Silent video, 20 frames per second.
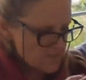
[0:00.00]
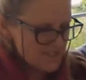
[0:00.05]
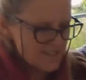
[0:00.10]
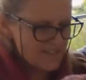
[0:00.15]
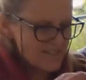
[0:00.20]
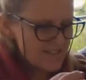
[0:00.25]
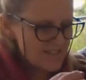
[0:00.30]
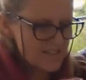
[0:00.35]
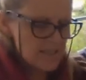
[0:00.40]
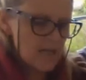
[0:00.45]

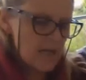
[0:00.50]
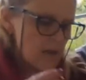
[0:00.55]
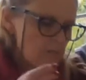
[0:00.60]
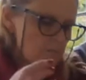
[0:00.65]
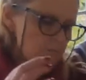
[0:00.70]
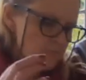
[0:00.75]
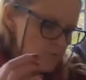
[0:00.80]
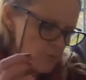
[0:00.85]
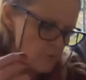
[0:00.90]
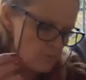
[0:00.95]
doesn't
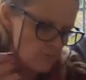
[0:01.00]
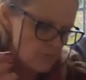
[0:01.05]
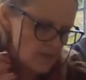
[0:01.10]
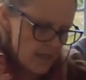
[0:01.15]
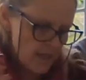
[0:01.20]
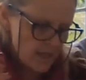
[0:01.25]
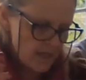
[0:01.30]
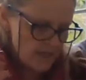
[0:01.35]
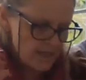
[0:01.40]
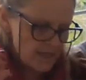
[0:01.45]
come from
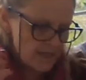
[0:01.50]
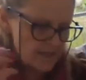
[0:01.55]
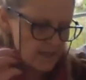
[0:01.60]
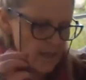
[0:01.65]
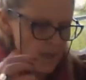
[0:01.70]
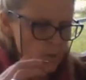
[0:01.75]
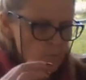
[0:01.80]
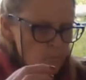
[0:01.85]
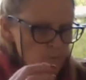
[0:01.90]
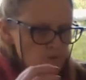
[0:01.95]
that. It
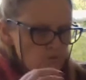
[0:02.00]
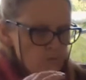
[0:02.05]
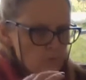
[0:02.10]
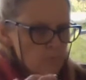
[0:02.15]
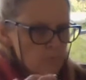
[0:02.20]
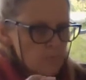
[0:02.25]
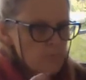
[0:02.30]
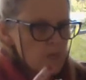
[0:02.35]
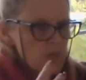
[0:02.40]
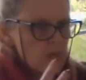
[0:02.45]
comes
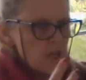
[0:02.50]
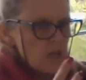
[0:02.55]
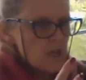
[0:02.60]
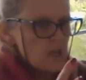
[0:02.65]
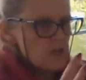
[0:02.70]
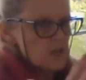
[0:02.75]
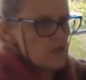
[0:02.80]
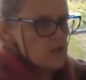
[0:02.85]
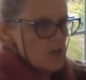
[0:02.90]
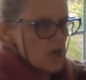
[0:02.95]
from
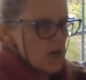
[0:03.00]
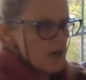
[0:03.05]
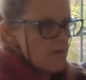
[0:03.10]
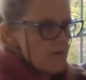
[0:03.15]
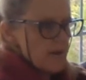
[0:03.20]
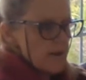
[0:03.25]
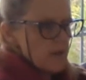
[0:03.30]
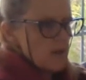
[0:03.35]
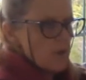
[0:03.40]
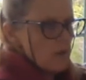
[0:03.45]

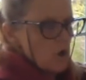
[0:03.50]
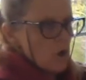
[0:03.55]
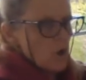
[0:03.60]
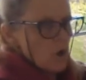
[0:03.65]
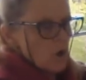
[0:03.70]
sharing